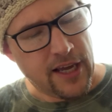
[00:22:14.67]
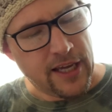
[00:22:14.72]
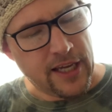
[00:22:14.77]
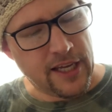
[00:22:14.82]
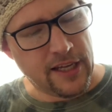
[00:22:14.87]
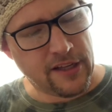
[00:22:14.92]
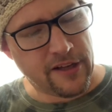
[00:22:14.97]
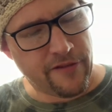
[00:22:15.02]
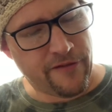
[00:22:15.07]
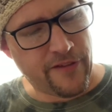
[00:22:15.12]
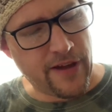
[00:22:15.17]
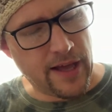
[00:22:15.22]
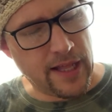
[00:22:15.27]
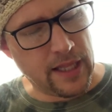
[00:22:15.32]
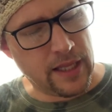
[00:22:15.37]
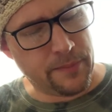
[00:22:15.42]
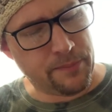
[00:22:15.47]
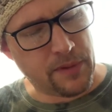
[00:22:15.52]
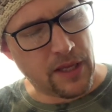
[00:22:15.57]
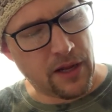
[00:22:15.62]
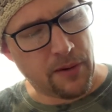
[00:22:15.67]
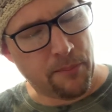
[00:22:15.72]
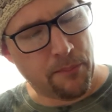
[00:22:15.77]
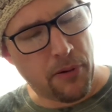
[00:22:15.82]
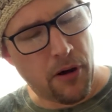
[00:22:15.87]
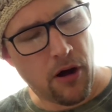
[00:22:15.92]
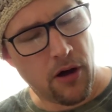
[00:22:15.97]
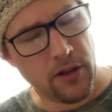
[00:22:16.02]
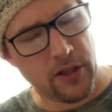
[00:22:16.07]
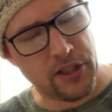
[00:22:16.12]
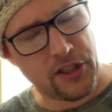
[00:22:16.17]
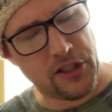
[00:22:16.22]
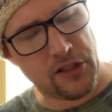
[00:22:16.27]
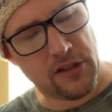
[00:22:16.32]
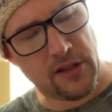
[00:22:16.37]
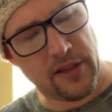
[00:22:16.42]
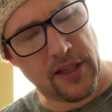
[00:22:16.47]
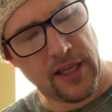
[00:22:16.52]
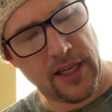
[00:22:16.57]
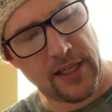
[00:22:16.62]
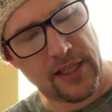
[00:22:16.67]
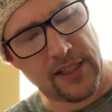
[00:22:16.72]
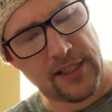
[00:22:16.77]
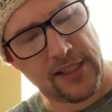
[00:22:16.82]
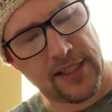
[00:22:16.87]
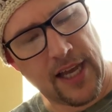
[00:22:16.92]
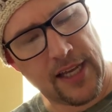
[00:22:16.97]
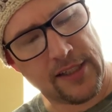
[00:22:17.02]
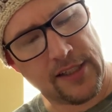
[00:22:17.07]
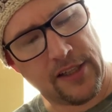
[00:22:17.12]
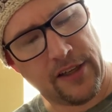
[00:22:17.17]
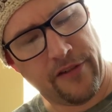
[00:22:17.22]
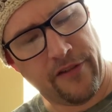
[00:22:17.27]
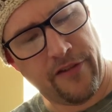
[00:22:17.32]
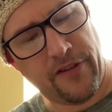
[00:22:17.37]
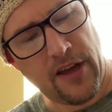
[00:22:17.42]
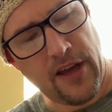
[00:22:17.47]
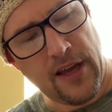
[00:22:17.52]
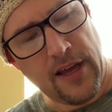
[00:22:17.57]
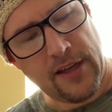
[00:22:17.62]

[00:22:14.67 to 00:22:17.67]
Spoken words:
he developed and polished the excessive,